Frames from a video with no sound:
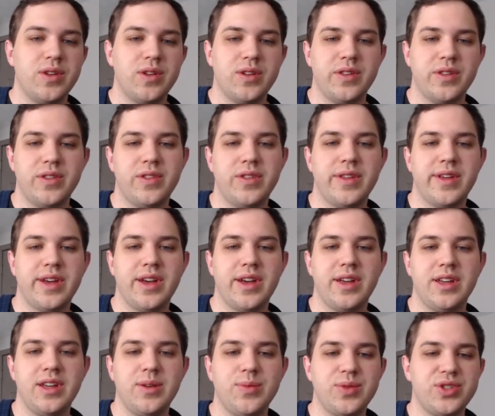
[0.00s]
the
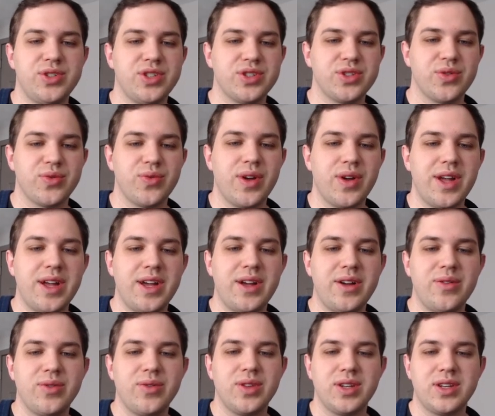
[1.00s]
images
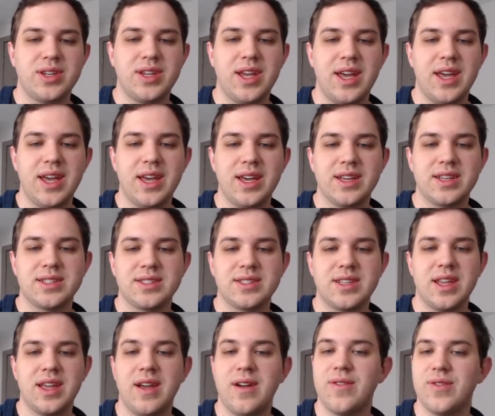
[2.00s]
around, the text,
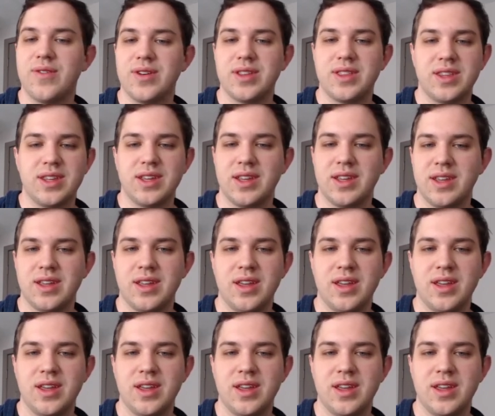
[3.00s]
everything.